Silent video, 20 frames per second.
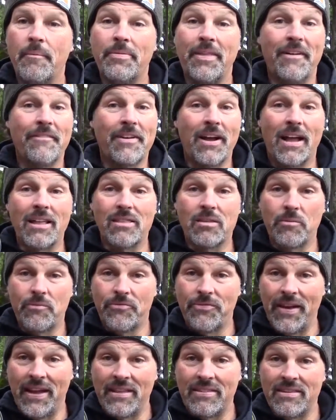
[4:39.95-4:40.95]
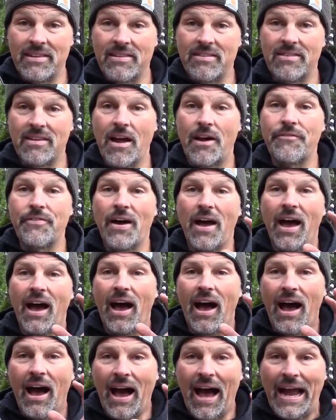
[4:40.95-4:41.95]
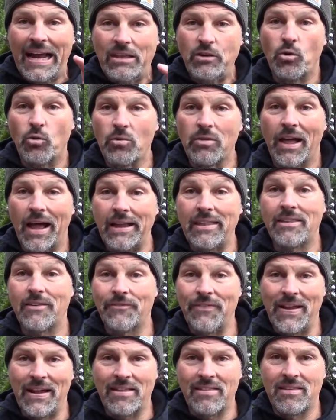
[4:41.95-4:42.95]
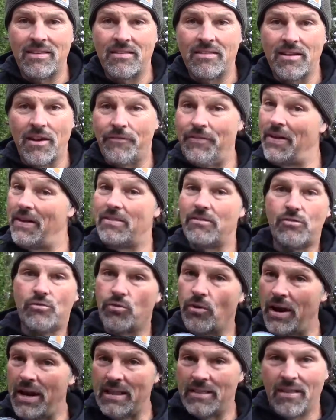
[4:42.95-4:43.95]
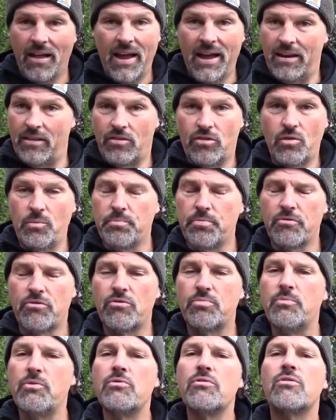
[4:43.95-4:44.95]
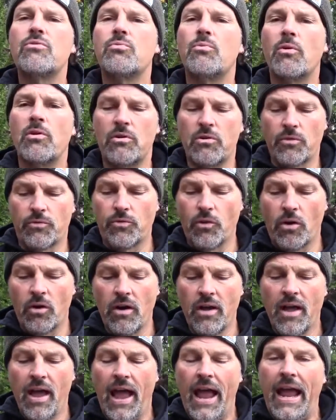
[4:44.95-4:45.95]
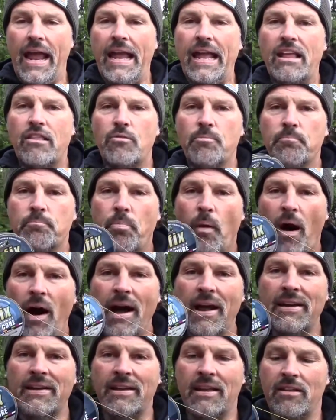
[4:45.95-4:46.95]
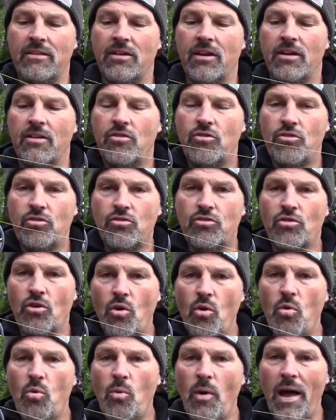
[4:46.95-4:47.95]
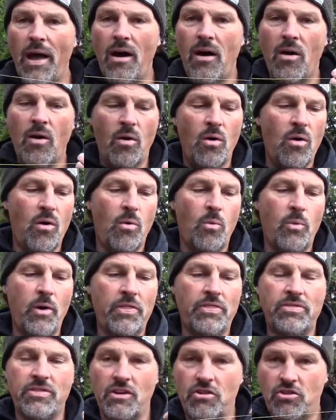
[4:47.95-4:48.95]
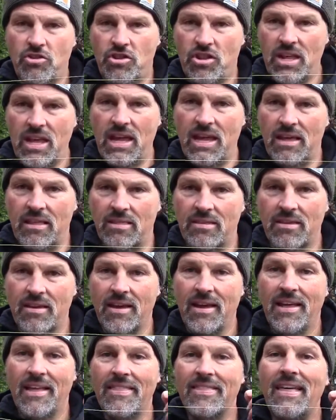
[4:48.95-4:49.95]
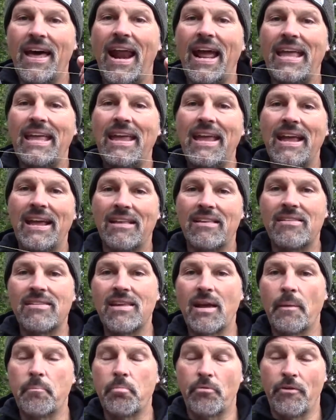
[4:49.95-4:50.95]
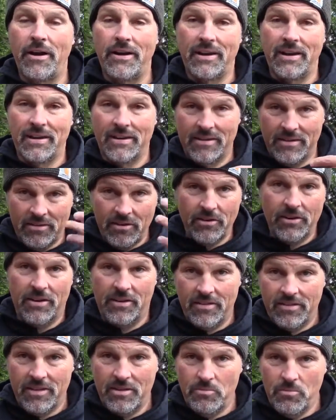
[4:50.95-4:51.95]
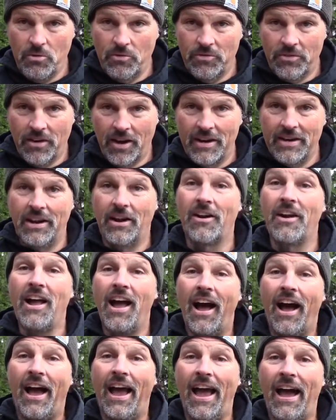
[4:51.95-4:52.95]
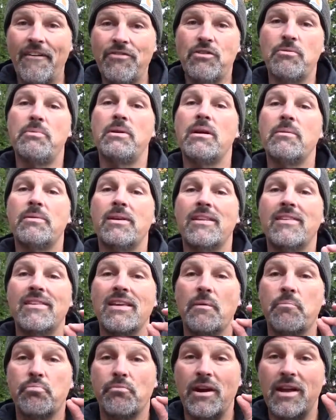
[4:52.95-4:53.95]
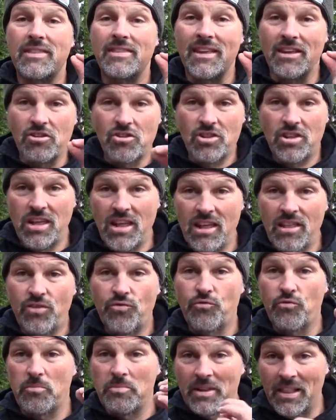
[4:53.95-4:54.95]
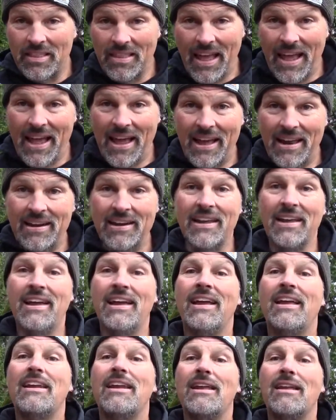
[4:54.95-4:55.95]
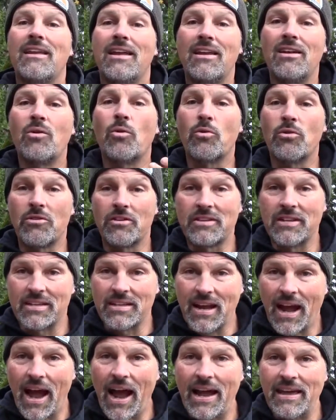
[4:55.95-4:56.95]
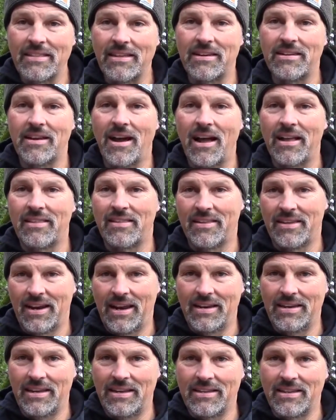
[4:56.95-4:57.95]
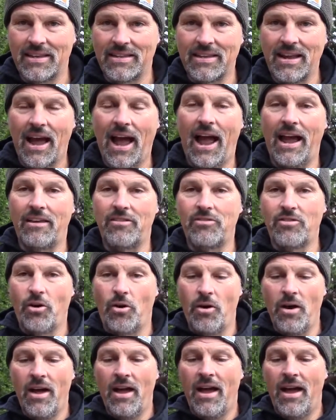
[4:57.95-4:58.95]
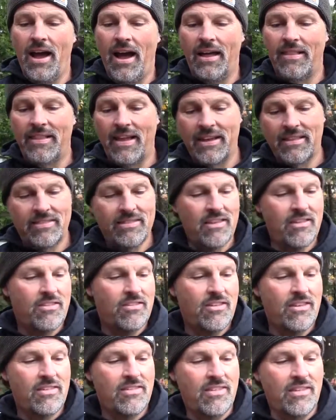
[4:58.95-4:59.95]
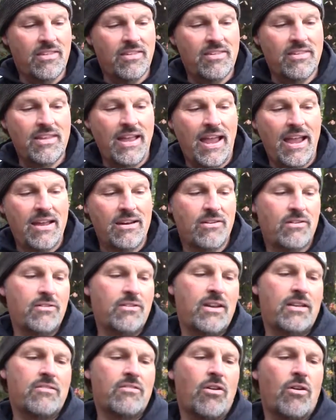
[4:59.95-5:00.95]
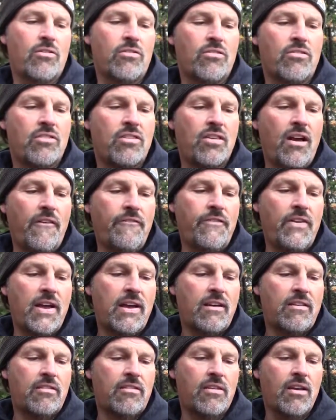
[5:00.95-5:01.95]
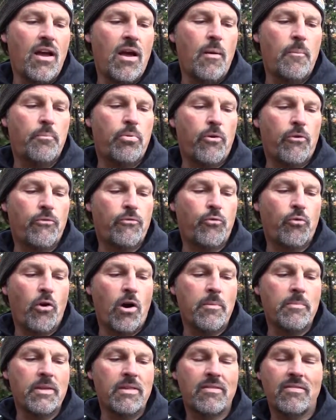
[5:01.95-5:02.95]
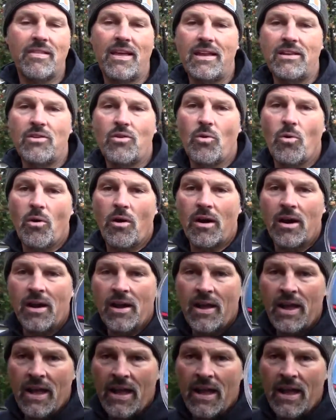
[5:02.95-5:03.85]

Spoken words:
They've got some fancy stuff. I don't like the fancy stuff. It's great line. It's super smooth. It's wonderful. It's bonded so well with the sheath that I can't separate it, and you're gonna see moving on here, I have to be able to separate the sheath from the lead in order to tie the knots that I need to tie. So I like this, just the standard, it's called Suffix Performance Leadcore